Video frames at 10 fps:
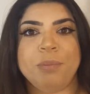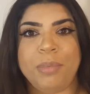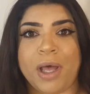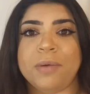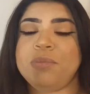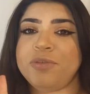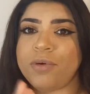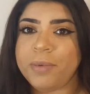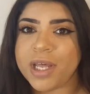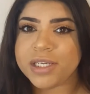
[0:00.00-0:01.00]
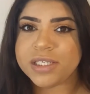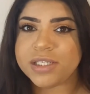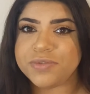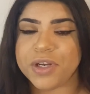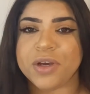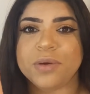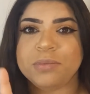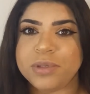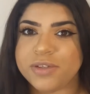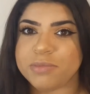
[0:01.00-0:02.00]
But before we get into this video,
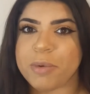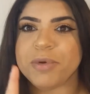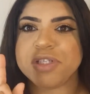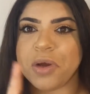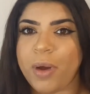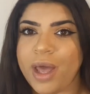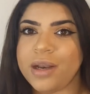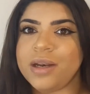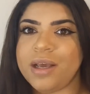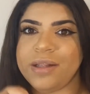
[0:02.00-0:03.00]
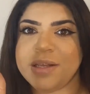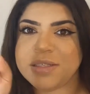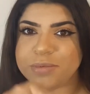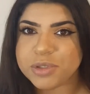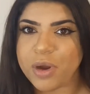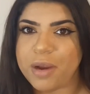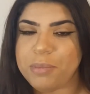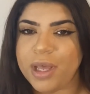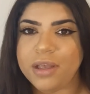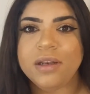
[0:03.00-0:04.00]
please remember to go ahead and hit that subscribe
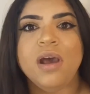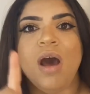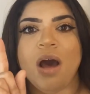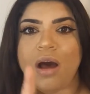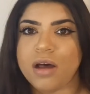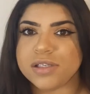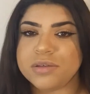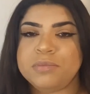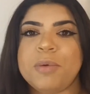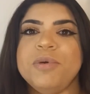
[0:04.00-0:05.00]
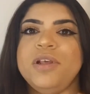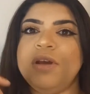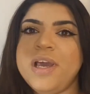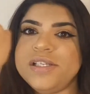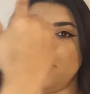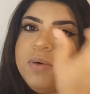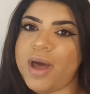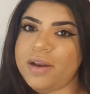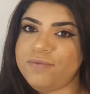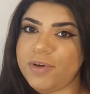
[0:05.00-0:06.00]
button. Also remember that you guys can go
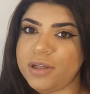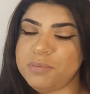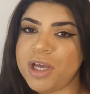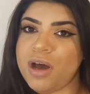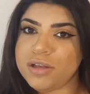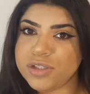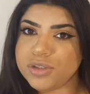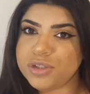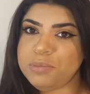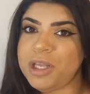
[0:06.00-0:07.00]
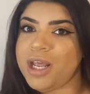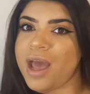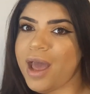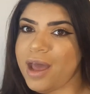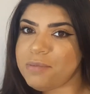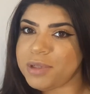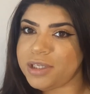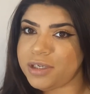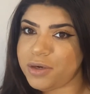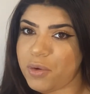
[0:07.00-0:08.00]
ahead and follow me on social media at
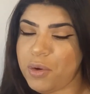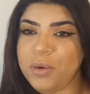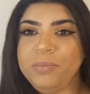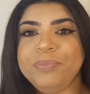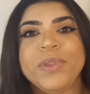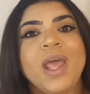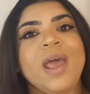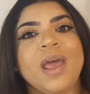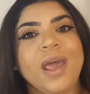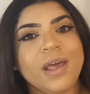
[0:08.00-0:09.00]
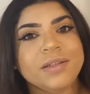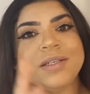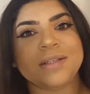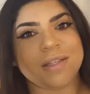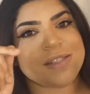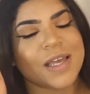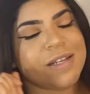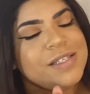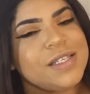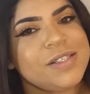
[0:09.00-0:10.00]
Melinda Nicole. And let's get
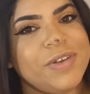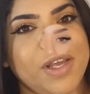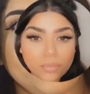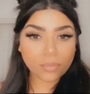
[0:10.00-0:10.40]
into this video.